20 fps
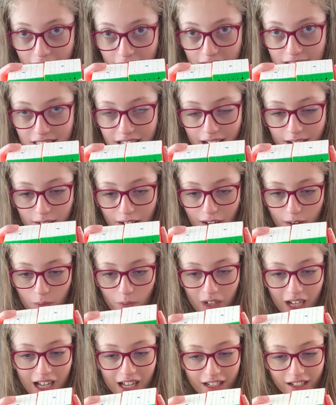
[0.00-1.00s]
It's like
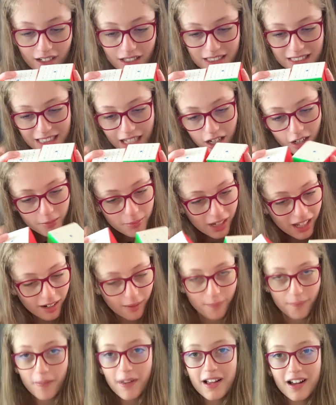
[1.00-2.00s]
1 centimeter
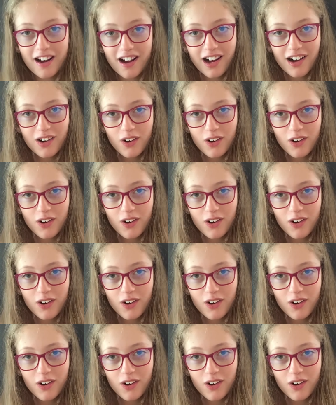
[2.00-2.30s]
bigger.